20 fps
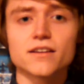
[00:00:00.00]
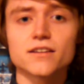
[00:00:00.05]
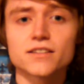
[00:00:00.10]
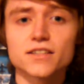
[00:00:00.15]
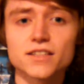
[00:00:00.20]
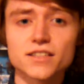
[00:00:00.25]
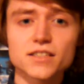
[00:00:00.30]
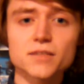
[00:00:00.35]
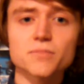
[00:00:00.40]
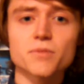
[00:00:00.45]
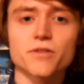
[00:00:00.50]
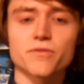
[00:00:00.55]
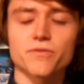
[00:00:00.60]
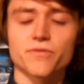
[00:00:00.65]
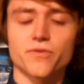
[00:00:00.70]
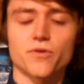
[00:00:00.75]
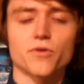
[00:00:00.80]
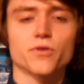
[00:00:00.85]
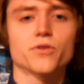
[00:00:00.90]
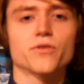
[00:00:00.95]
just a bit
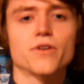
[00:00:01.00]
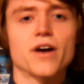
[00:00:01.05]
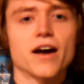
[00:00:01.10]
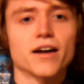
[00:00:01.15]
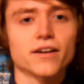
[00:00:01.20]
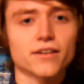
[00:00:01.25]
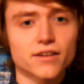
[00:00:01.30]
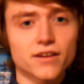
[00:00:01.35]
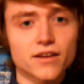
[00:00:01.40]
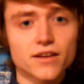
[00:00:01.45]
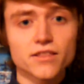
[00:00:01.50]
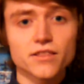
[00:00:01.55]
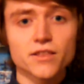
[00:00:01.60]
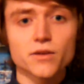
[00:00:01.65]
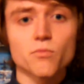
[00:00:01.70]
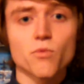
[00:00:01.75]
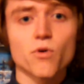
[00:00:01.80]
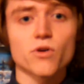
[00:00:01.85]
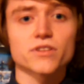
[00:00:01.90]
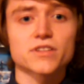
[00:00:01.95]
further out
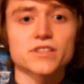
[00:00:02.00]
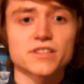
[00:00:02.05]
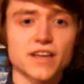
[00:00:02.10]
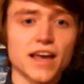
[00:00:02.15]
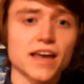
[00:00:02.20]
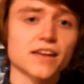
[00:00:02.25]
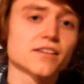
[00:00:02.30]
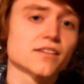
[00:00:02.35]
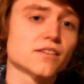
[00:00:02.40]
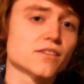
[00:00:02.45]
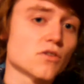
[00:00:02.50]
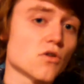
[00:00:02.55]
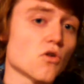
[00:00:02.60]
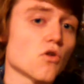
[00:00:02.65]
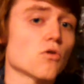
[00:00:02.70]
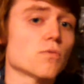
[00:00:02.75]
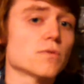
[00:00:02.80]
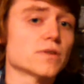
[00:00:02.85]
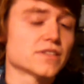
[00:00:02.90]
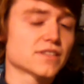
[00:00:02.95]
than what Saturn
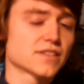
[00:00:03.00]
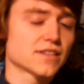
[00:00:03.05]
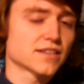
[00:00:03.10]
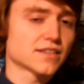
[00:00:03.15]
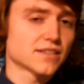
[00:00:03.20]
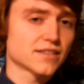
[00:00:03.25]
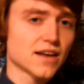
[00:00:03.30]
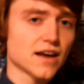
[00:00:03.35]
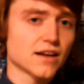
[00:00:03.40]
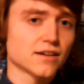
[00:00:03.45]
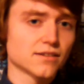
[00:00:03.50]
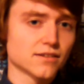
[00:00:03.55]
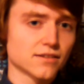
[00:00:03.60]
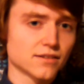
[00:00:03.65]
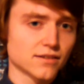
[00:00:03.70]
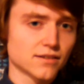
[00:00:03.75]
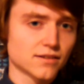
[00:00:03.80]
orbits the Sun.